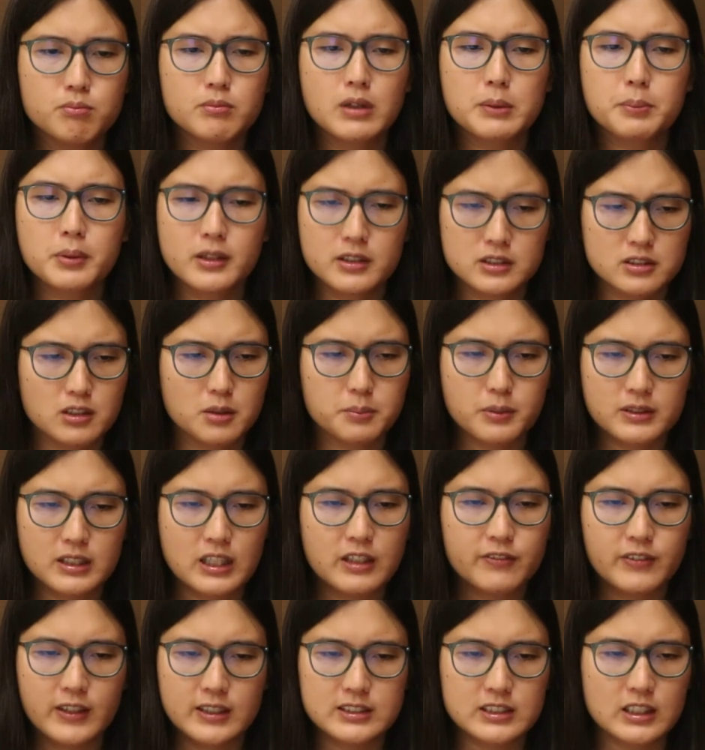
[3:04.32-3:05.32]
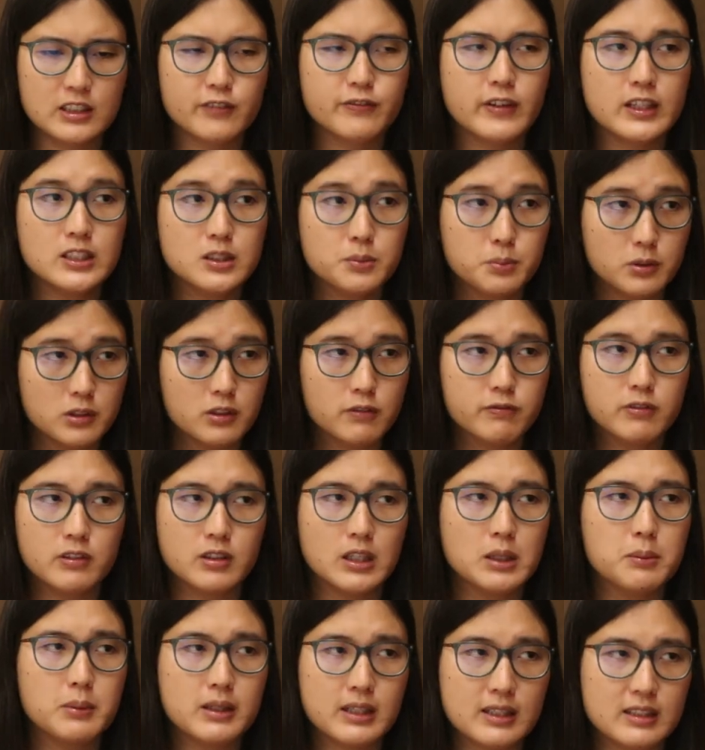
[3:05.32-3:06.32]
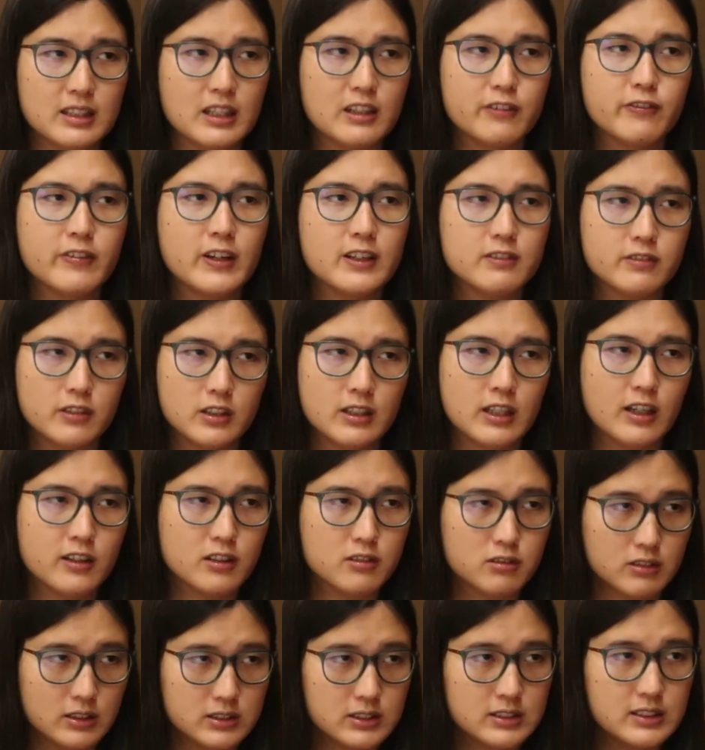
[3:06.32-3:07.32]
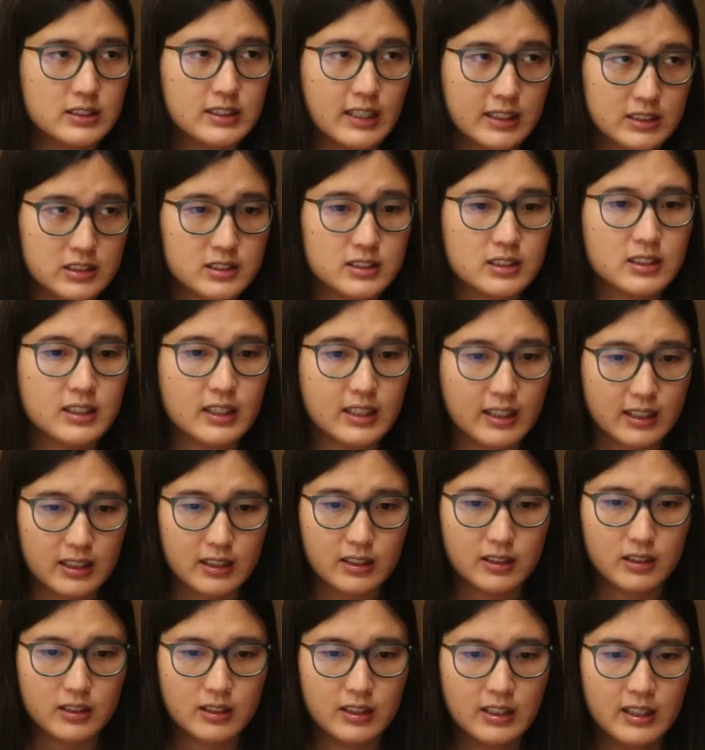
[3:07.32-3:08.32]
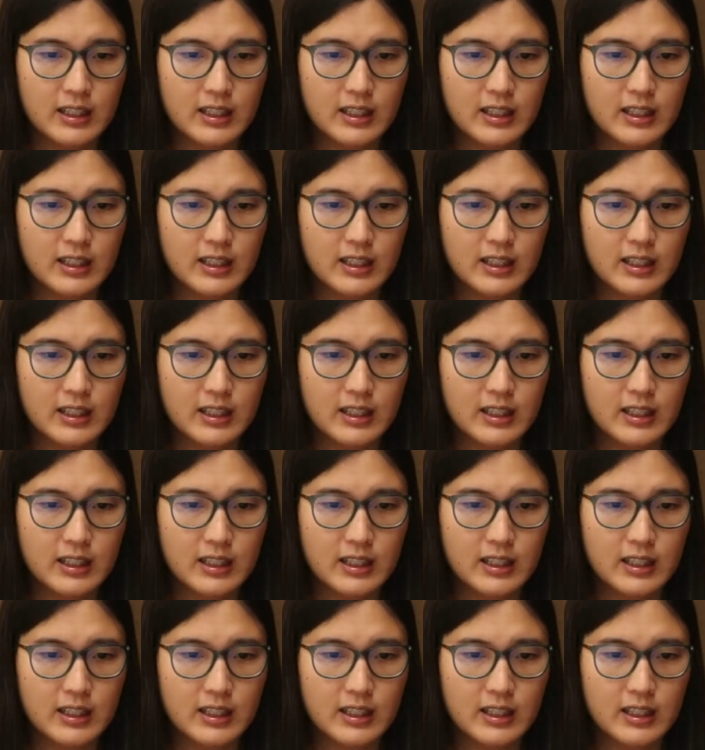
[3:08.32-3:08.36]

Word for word: my personal belief is that Facebook will immediately favor Congress the next day.